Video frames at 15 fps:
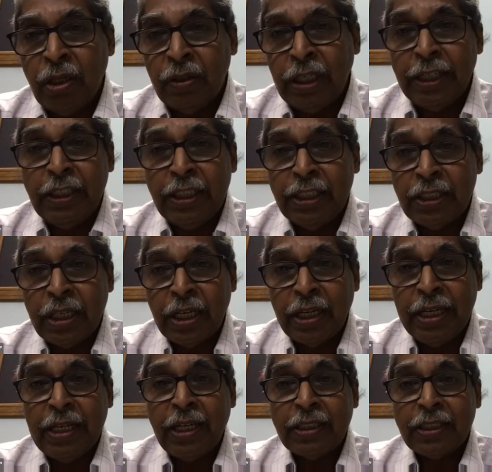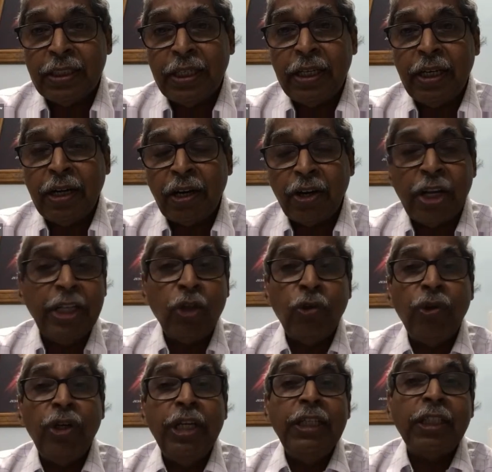That is, he has a right to
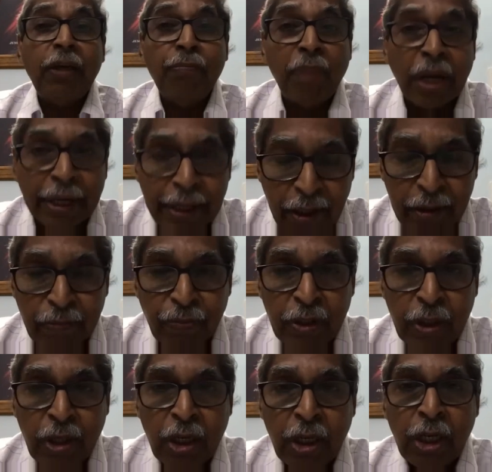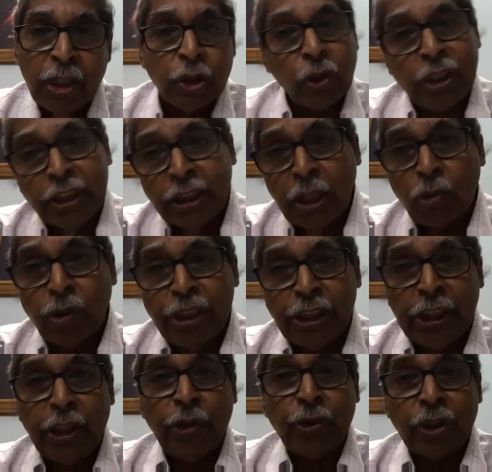decent burial. So it is the
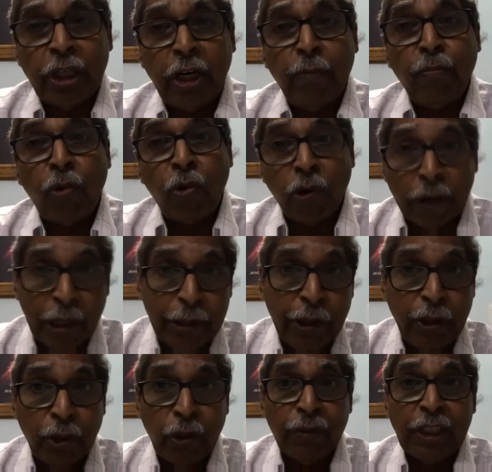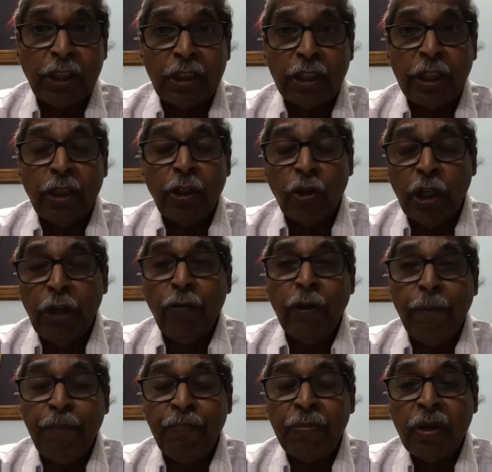constitutional and moral duty of the children to give
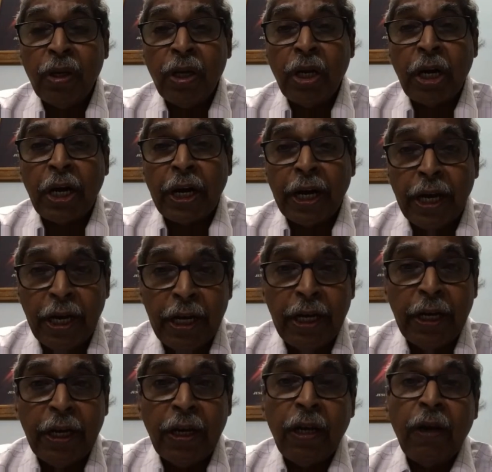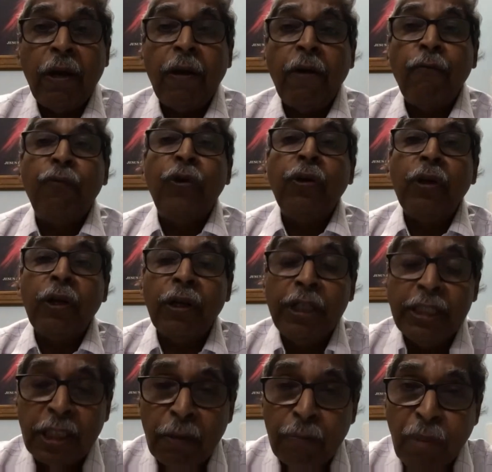him a
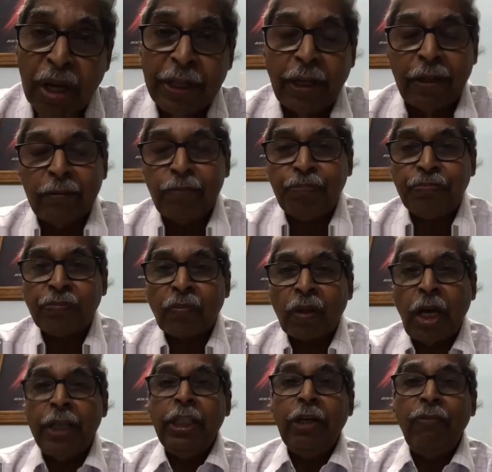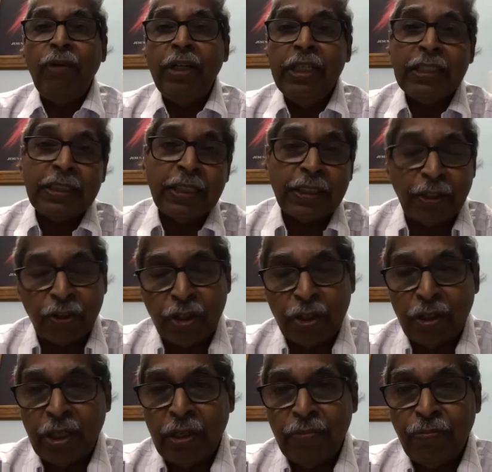decent burial, and they will discuss it.
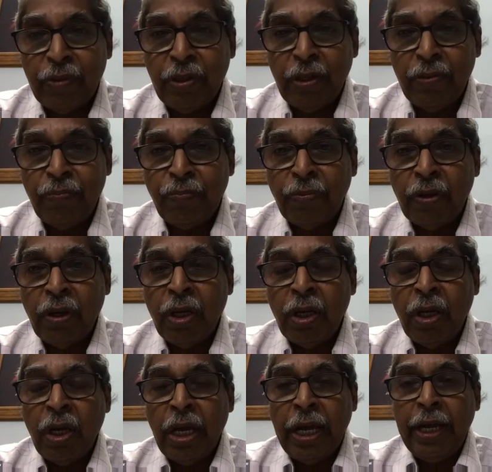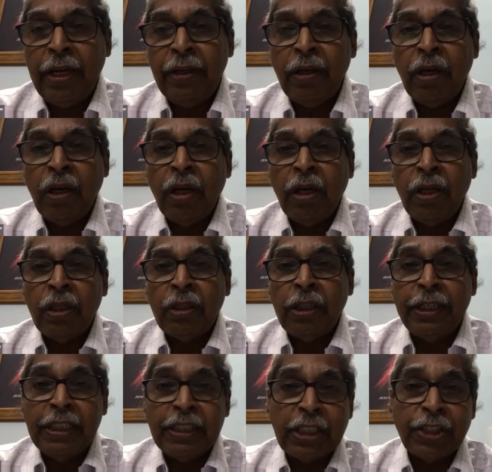And
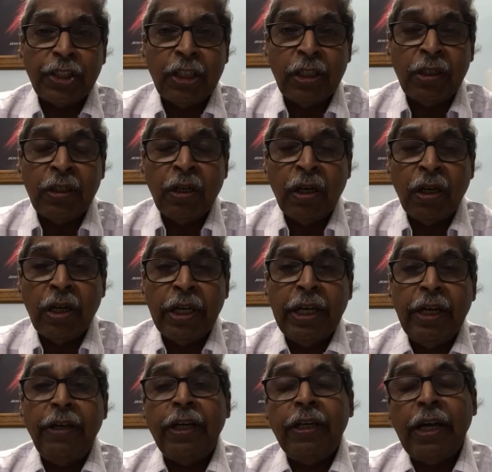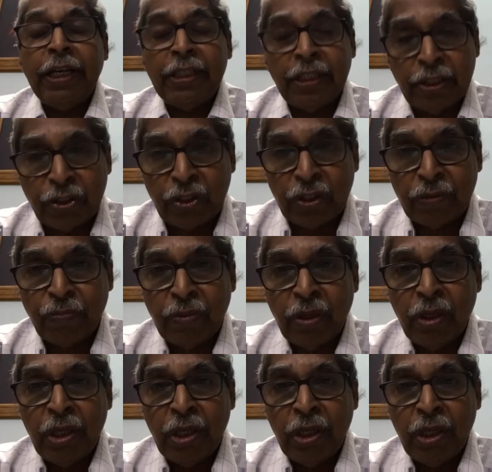the discussion ended like this.